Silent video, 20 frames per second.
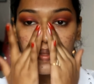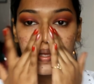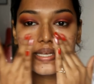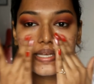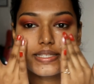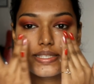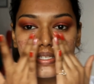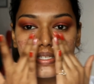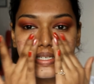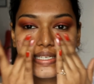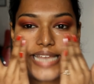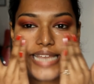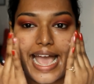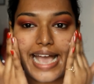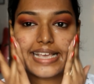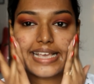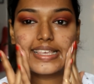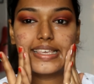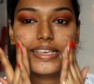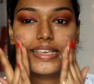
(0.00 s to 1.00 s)
It's
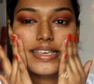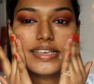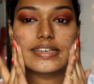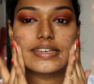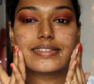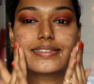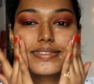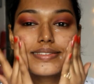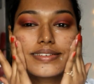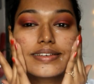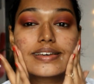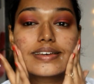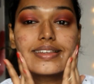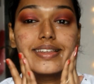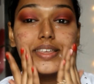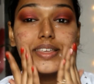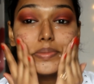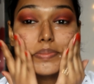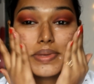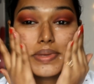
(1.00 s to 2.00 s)
tacky, it's
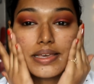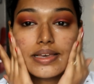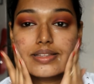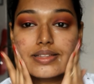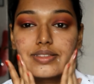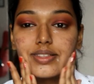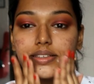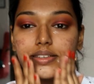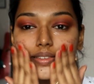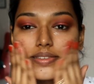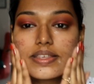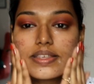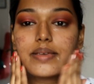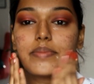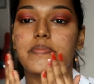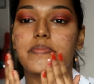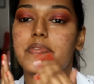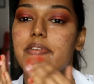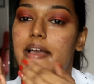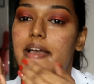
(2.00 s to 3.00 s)
creamy at the
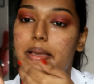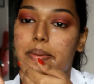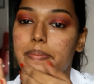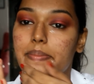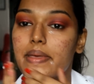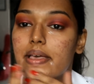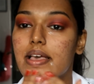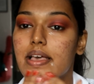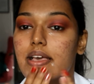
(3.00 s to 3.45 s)
same time.